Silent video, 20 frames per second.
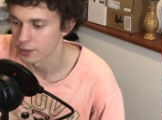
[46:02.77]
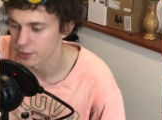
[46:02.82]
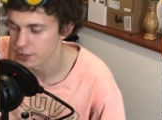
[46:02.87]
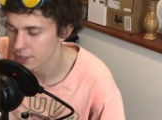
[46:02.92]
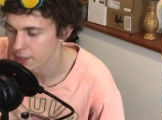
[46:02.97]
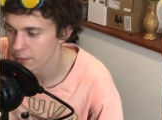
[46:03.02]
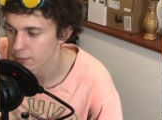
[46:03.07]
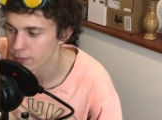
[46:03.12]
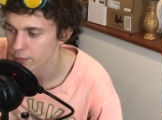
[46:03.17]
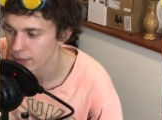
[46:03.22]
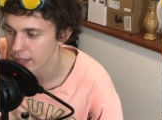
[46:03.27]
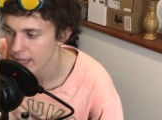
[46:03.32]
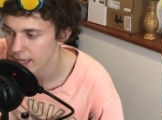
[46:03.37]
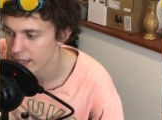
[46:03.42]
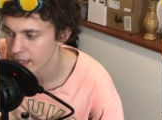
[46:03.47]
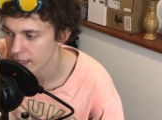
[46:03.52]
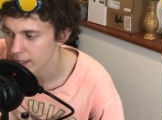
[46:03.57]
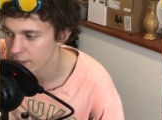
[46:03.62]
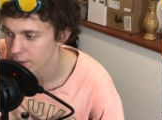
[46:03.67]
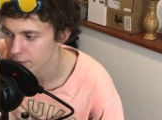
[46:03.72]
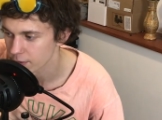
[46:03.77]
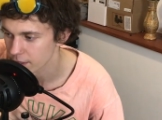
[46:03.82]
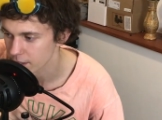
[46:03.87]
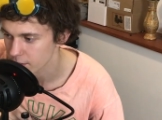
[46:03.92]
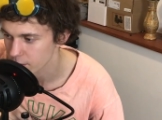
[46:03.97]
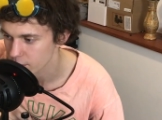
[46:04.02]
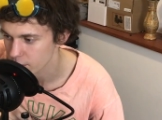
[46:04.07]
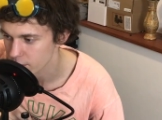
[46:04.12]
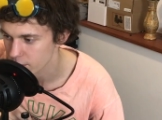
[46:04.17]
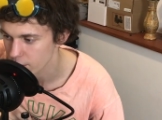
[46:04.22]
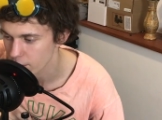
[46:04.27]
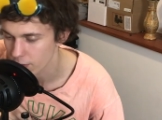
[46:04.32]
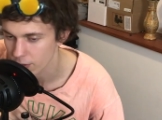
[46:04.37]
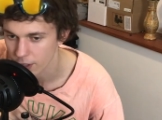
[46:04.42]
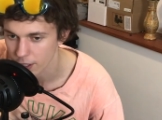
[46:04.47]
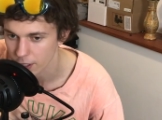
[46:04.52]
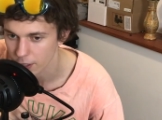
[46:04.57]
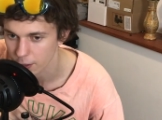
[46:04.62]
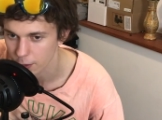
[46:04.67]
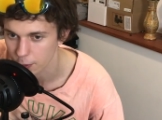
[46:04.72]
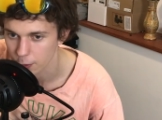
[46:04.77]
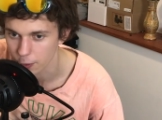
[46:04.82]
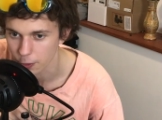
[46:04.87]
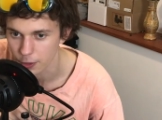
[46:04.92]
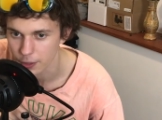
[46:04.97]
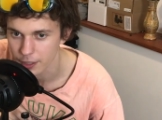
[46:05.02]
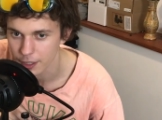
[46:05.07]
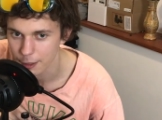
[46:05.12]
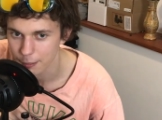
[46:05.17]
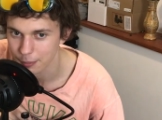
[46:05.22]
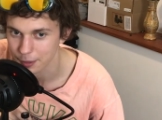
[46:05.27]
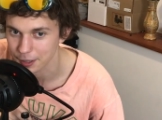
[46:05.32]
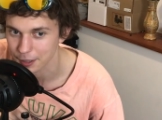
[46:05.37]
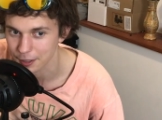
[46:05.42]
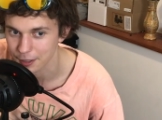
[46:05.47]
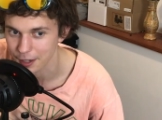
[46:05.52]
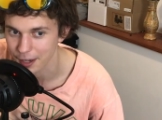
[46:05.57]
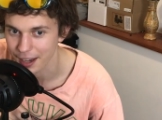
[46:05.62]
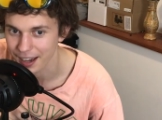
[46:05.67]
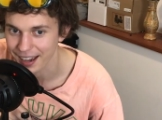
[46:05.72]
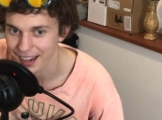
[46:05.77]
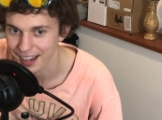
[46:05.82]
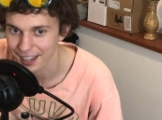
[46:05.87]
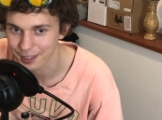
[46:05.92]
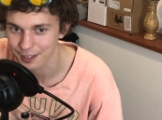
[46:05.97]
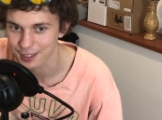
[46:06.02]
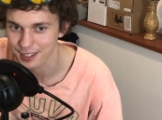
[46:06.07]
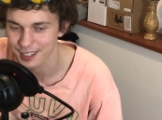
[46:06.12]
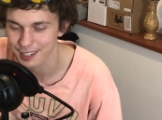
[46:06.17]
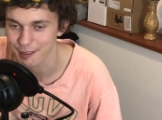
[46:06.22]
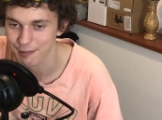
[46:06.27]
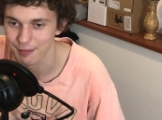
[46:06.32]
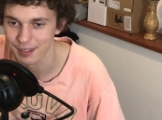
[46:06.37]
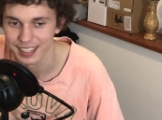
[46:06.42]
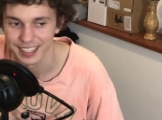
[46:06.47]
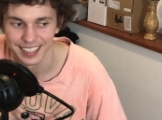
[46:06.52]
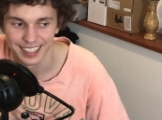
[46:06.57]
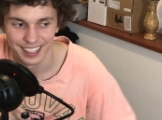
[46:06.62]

there's some idiot who thinks they're so fucking cool, but they're not, and there's some